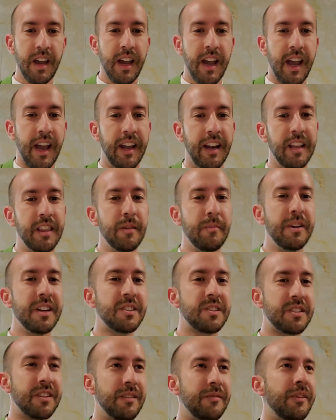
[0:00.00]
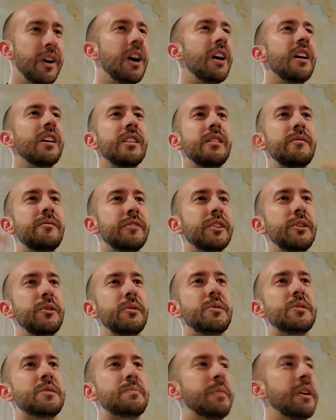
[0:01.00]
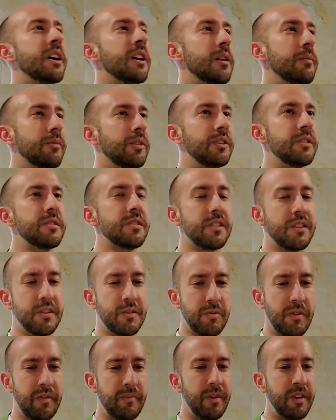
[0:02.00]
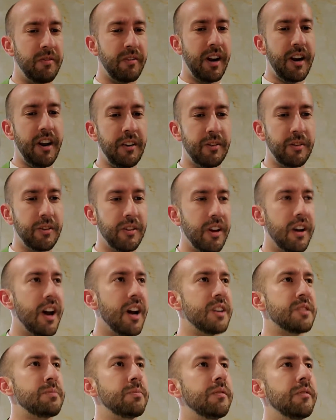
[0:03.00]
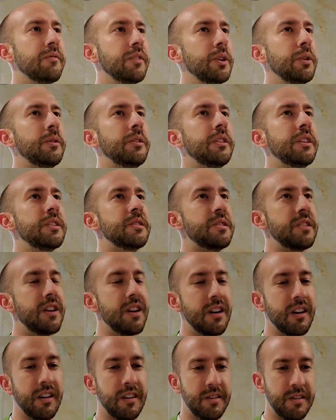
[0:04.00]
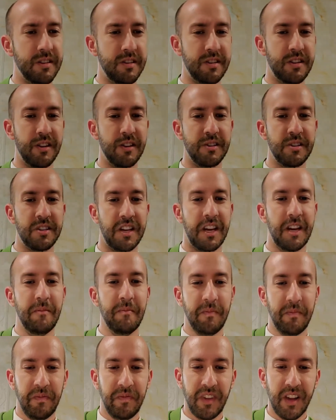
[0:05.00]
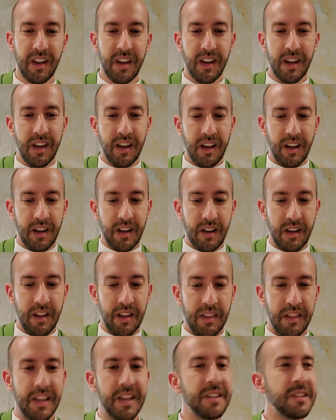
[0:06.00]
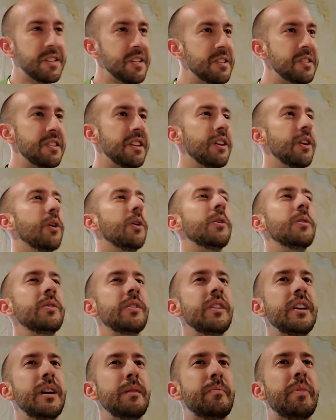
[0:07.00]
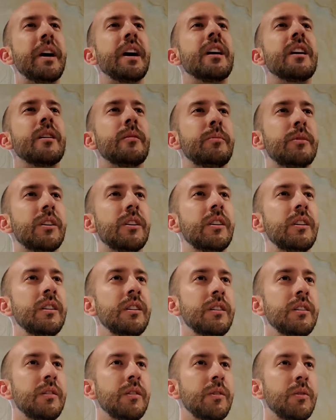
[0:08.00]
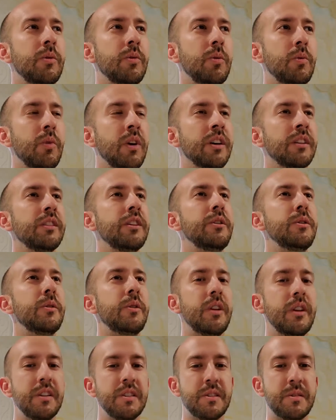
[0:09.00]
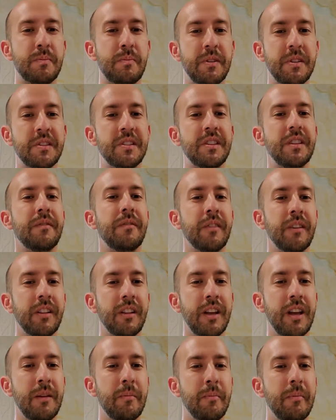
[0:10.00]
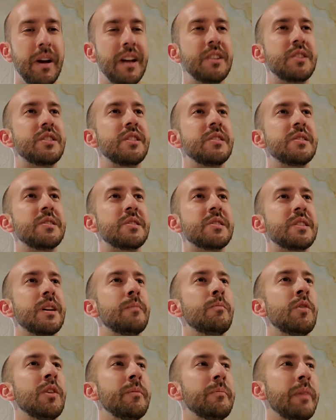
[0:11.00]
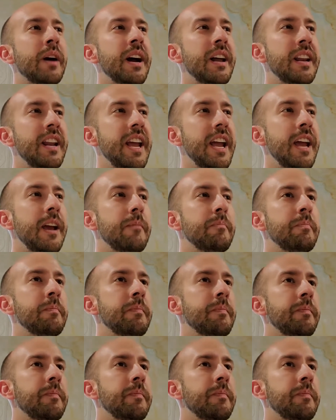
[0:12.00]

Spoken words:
And in the midst of all of Luke's parables, because we've been reading through the Gospel of Luke this year, because it's year C, this is the only parable where Luke specifically mentions someone by name.